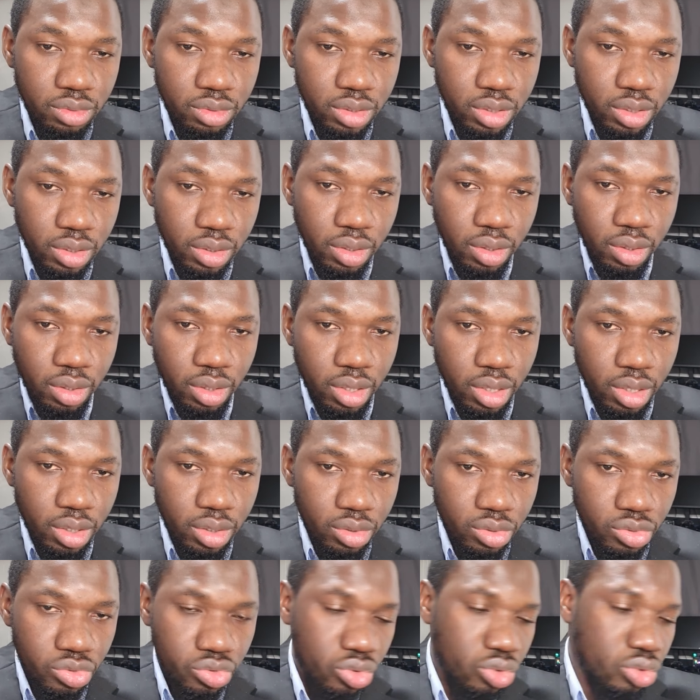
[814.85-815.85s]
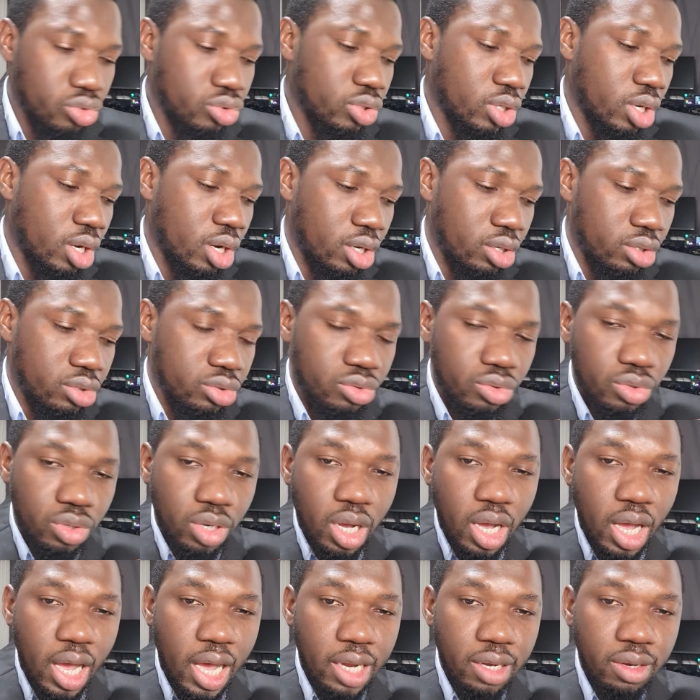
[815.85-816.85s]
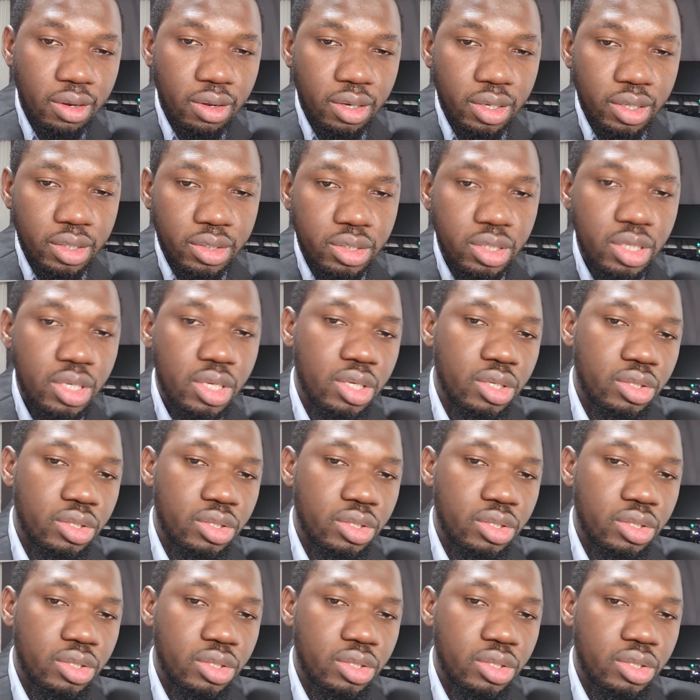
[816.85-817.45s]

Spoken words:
300 also you are also allowing